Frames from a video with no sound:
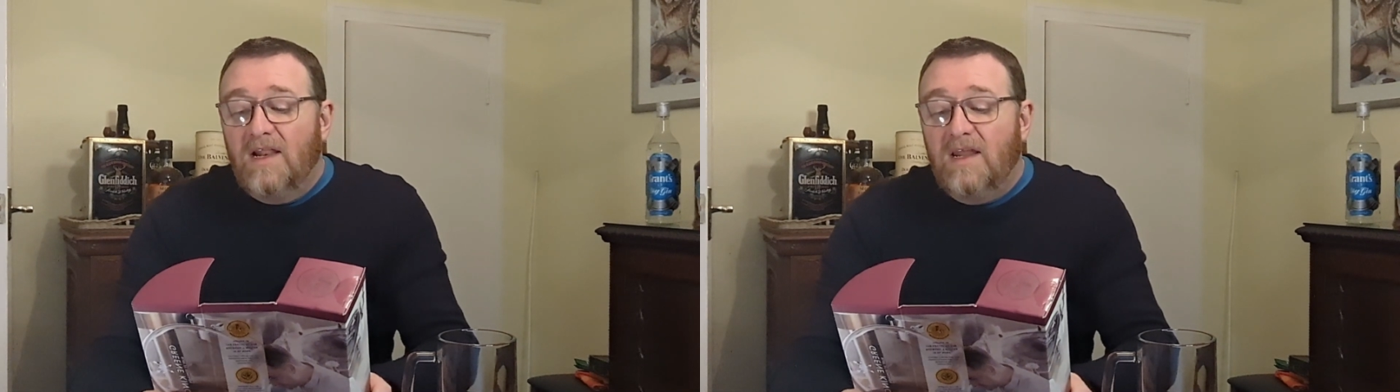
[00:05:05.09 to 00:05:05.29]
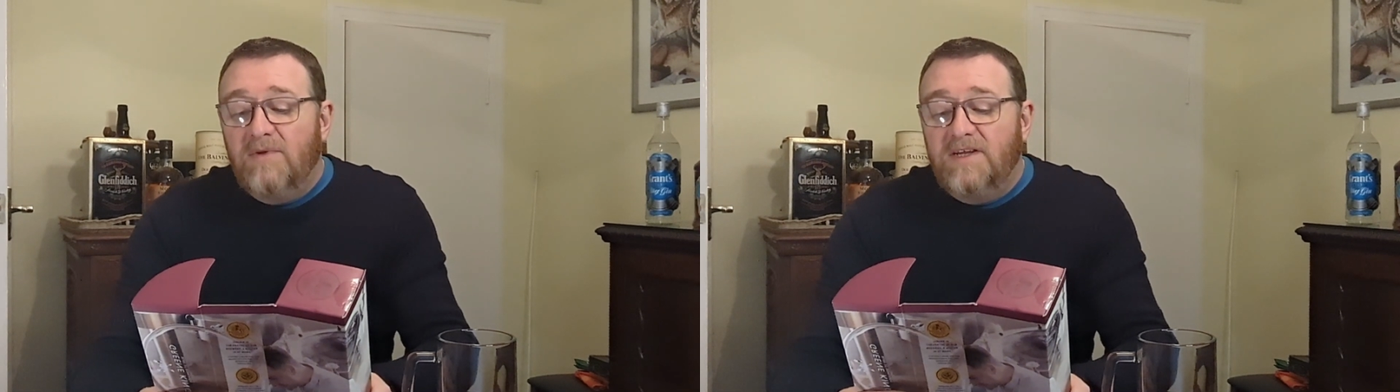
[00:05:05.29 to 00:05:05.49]

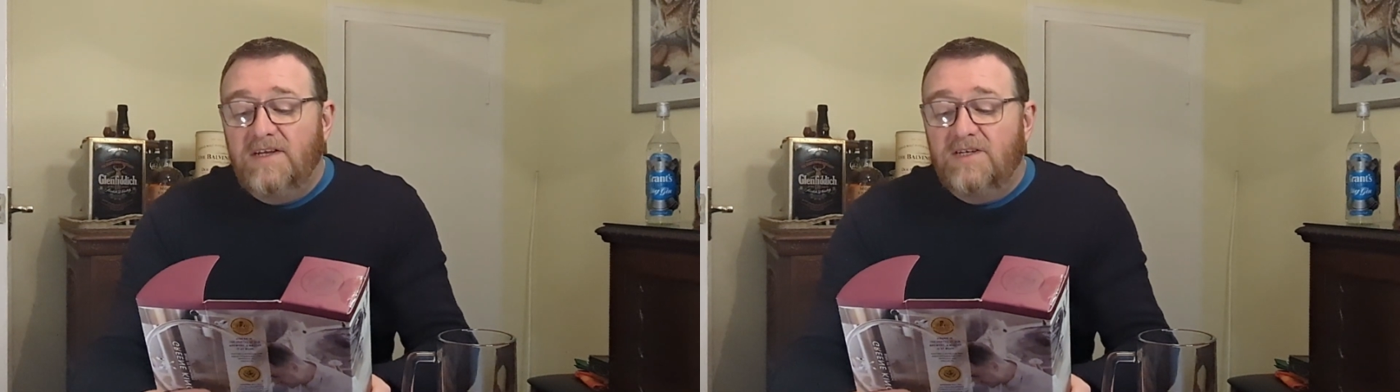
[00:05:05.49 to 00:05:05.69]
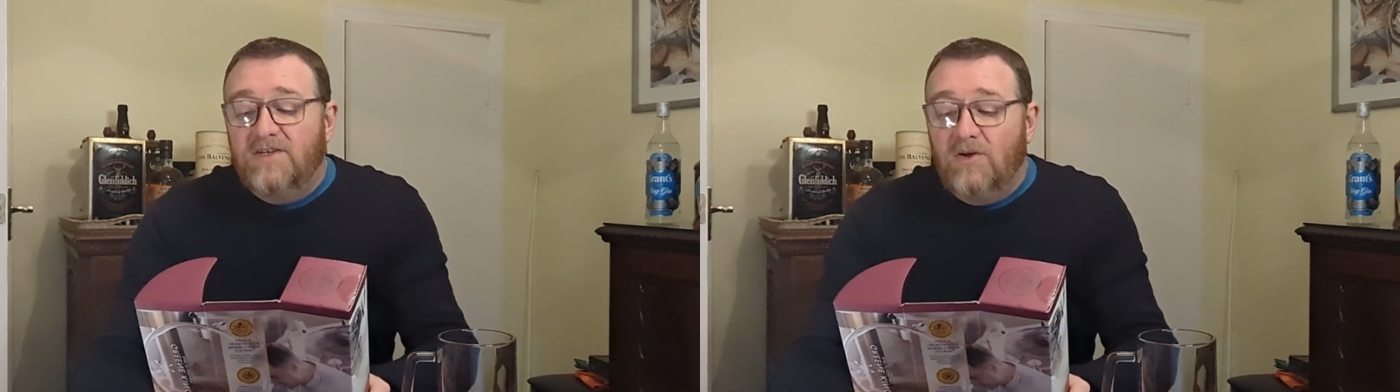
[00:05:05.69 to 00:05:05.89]
Limited
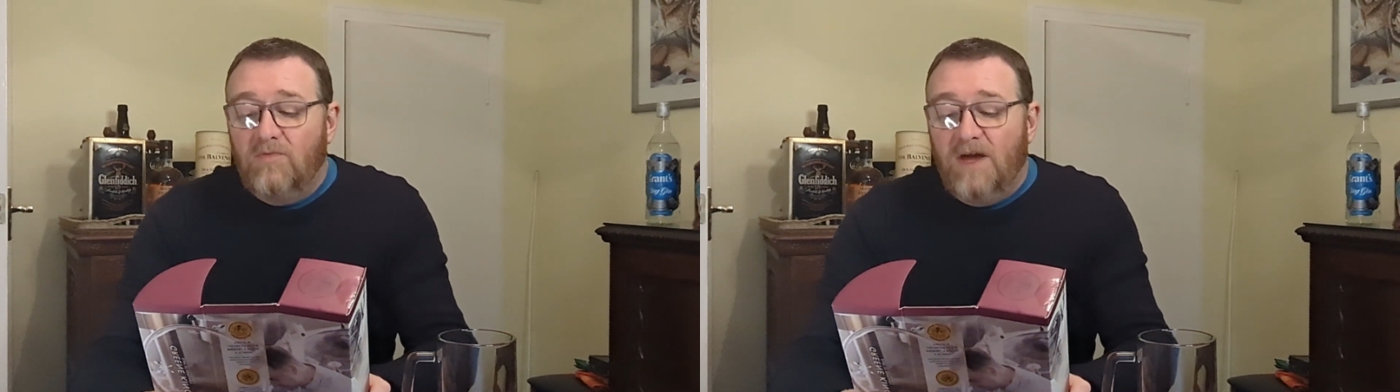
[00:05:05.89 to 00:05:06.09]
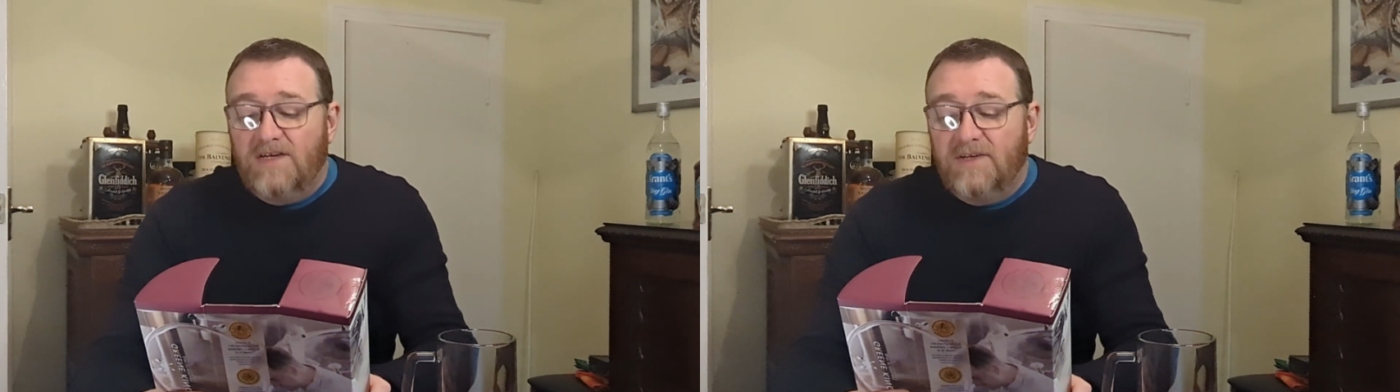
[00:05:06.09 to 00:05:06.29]
edition
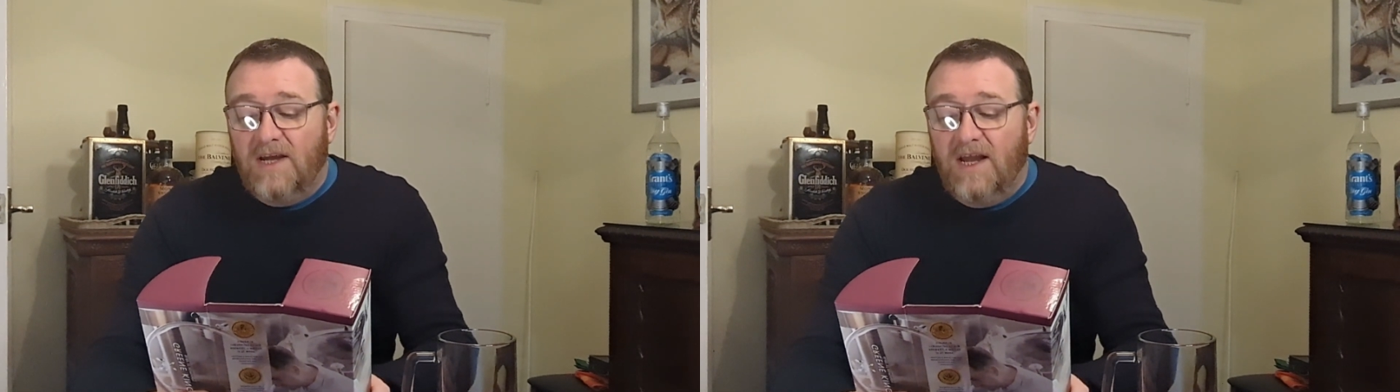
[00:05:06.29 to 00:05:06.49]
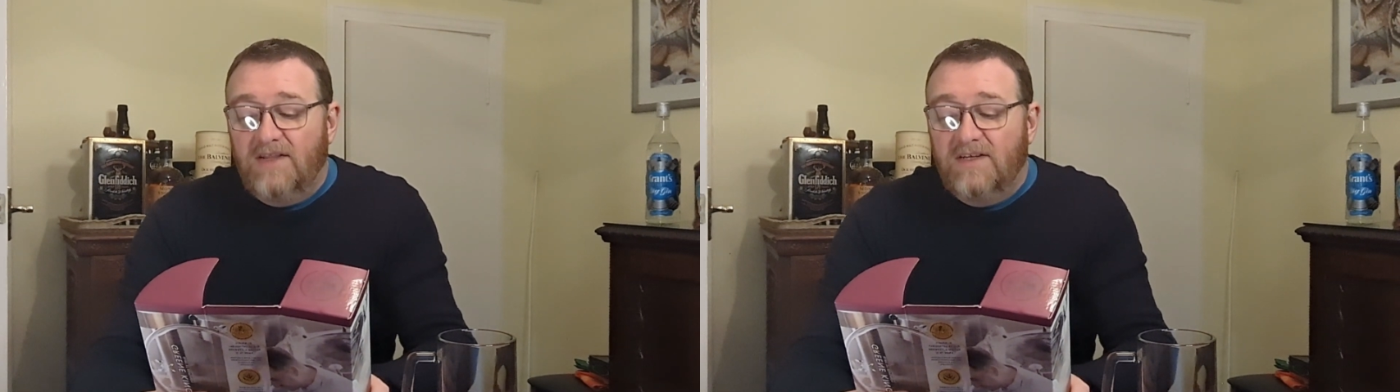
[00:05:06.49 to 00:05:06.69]
Old Master
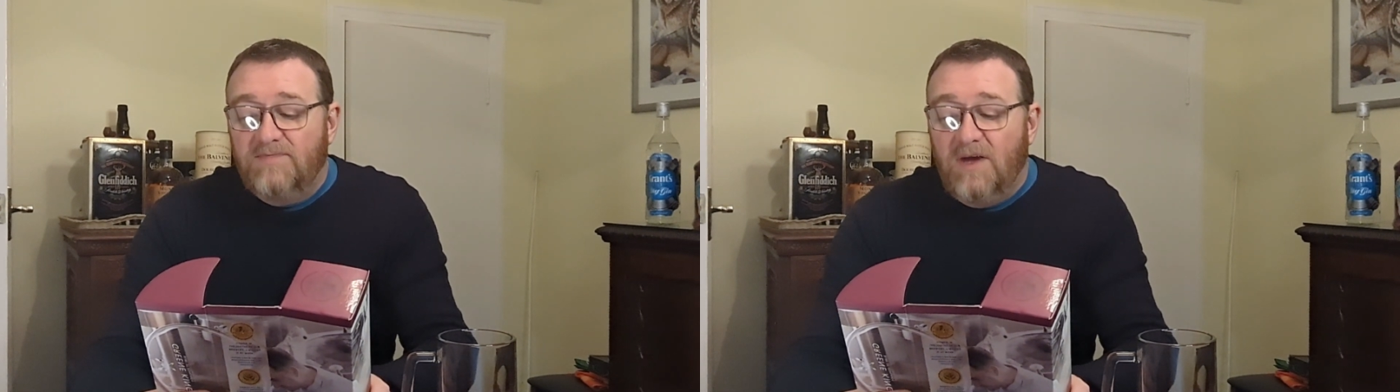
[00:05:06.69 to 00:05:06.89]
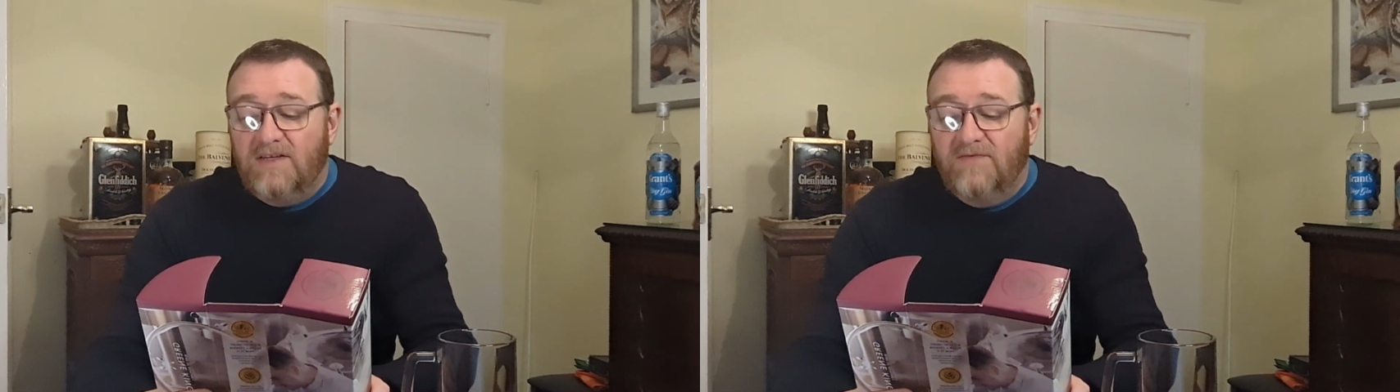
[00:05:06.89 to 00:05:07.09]
Hen,
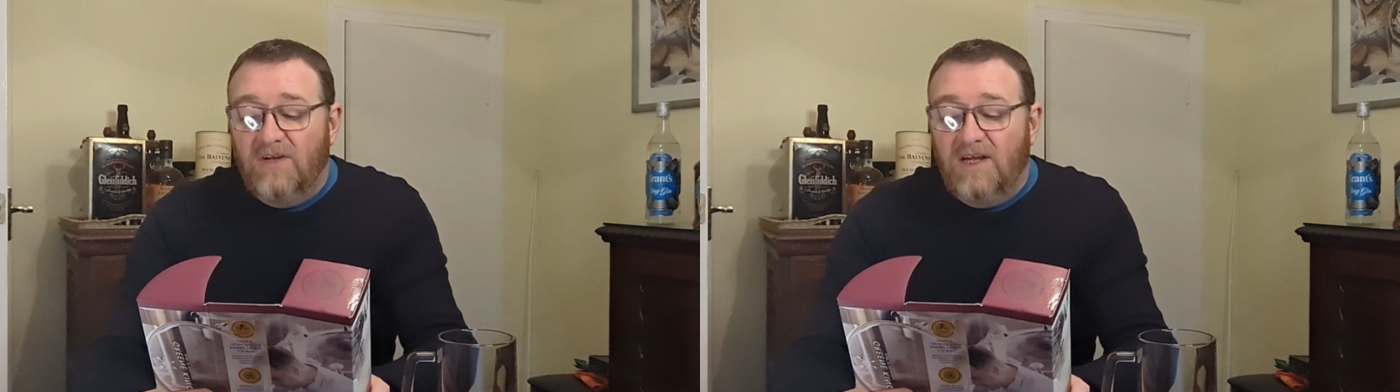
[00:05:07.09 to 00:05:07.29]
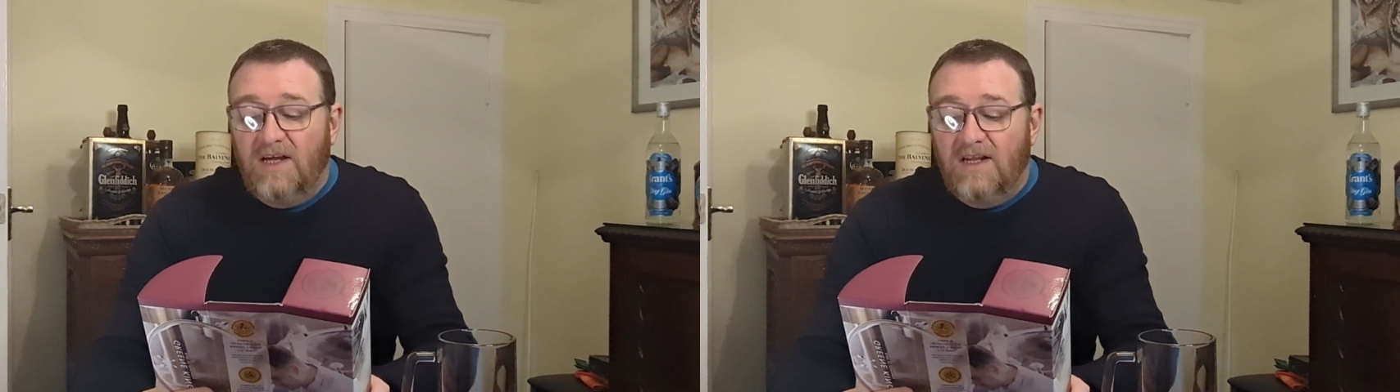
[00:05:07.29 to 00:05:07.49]
this
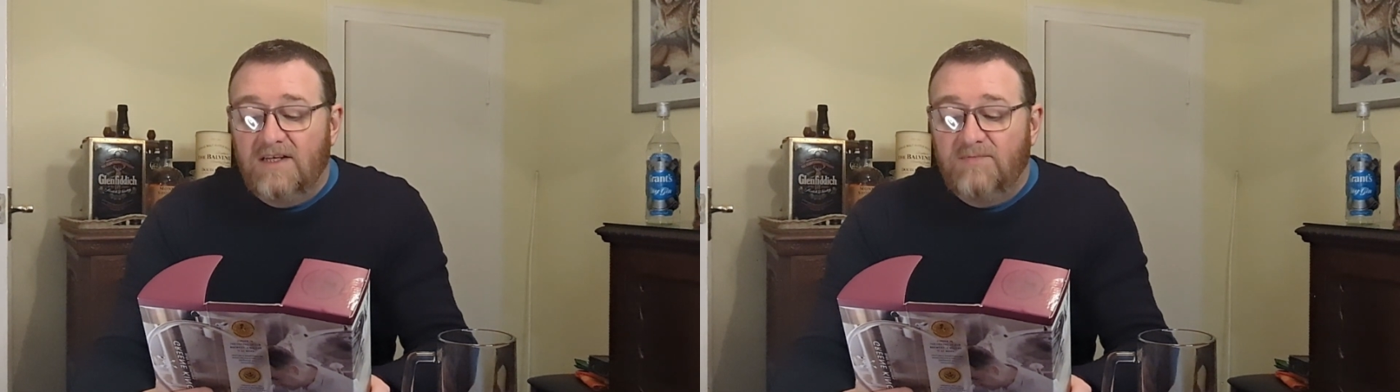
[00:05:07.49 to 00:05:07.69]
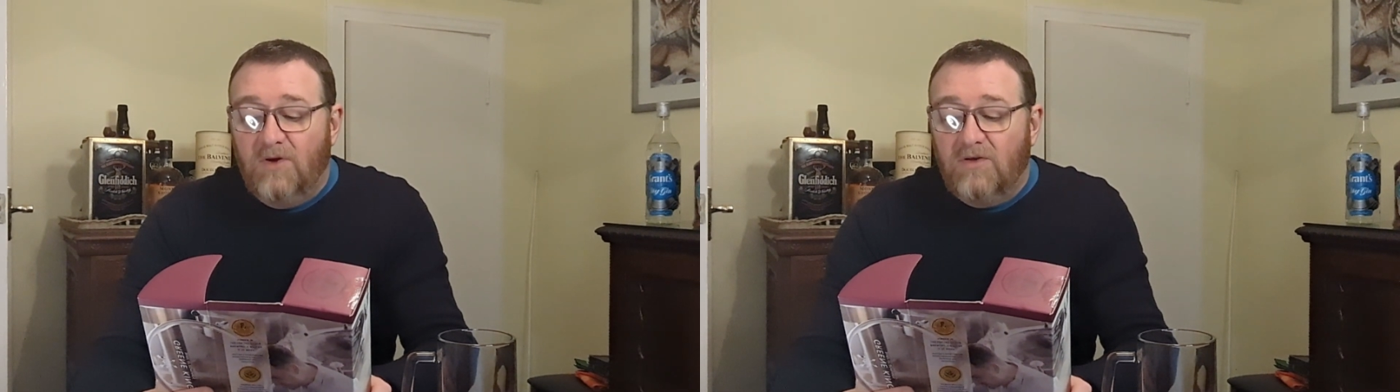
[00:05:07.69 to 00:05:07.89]
masterful ale
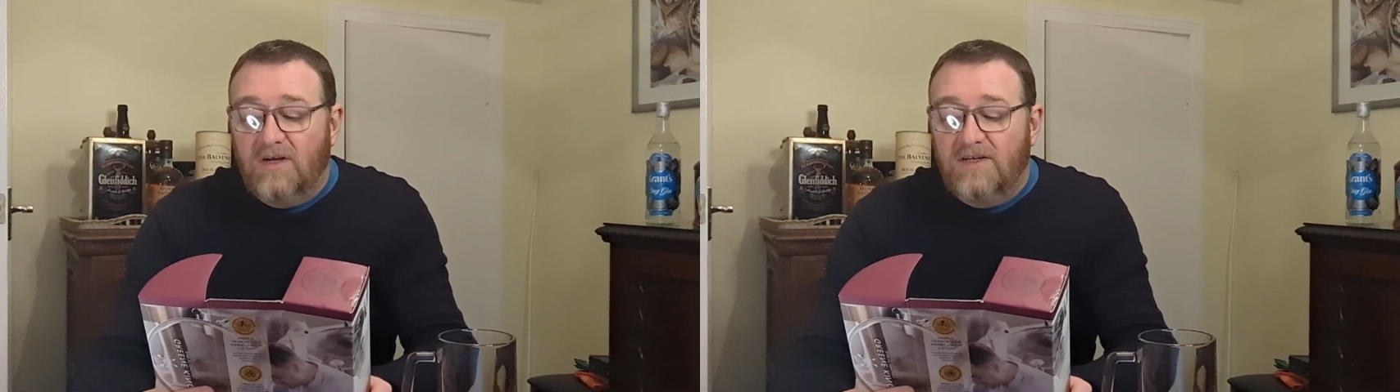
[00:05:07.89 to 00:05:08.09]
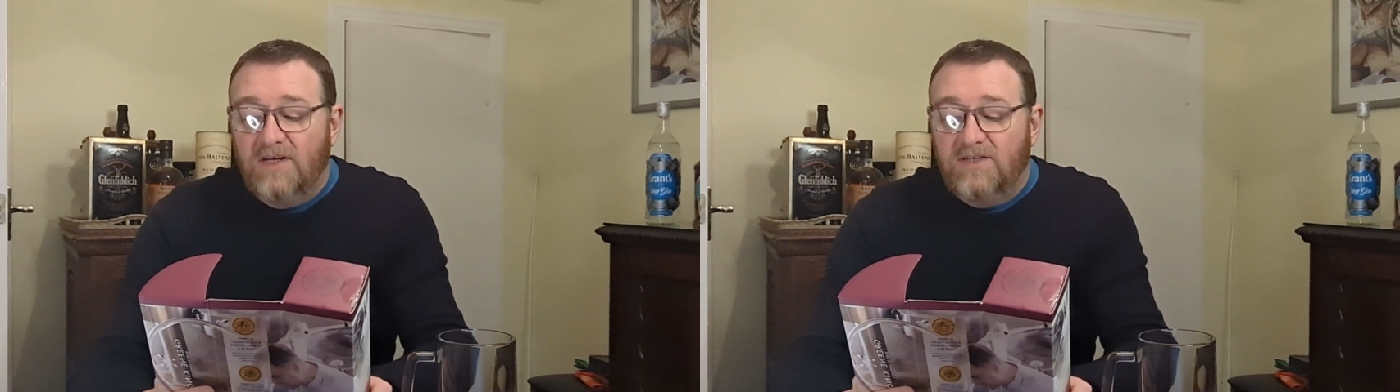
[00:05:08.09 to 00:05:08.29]
is bottle
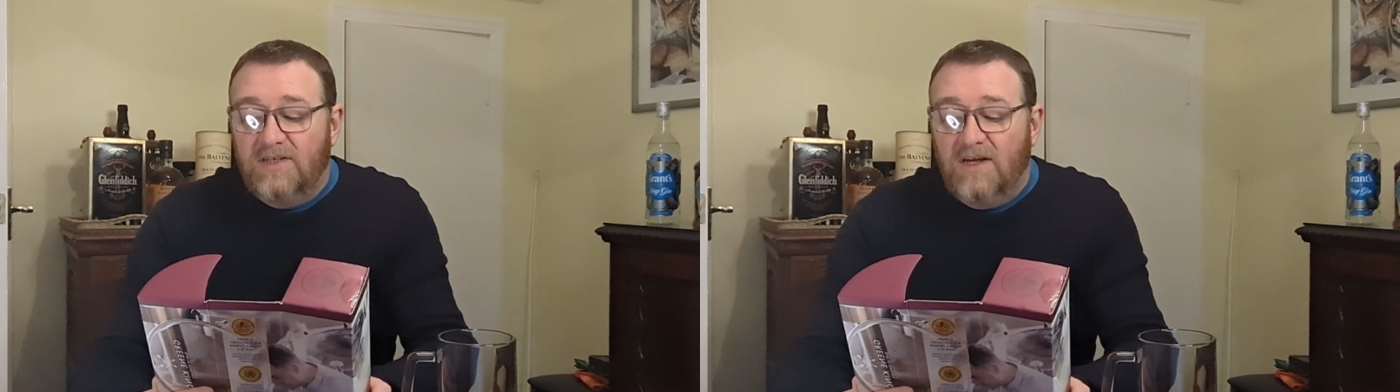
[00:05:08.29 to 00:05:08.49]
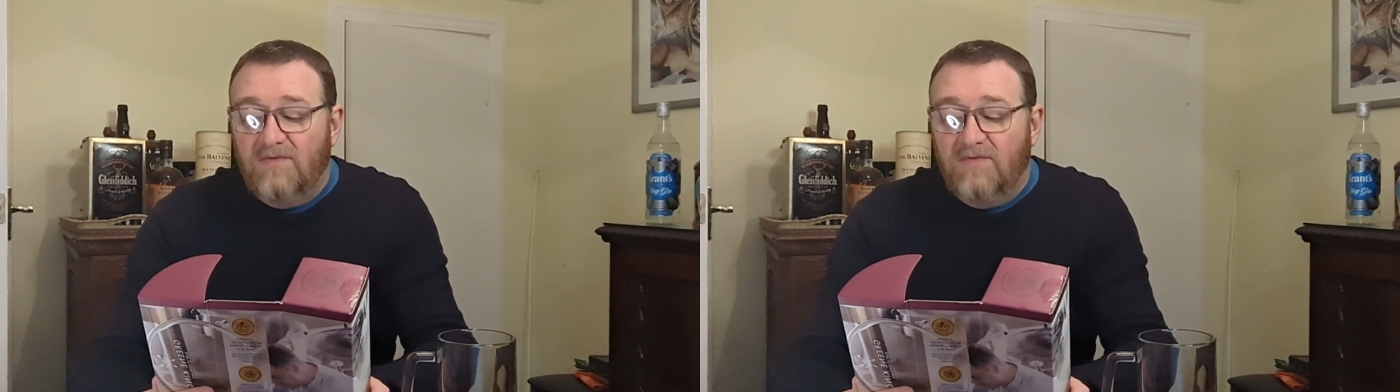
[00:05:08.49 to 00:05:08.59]
conditioned,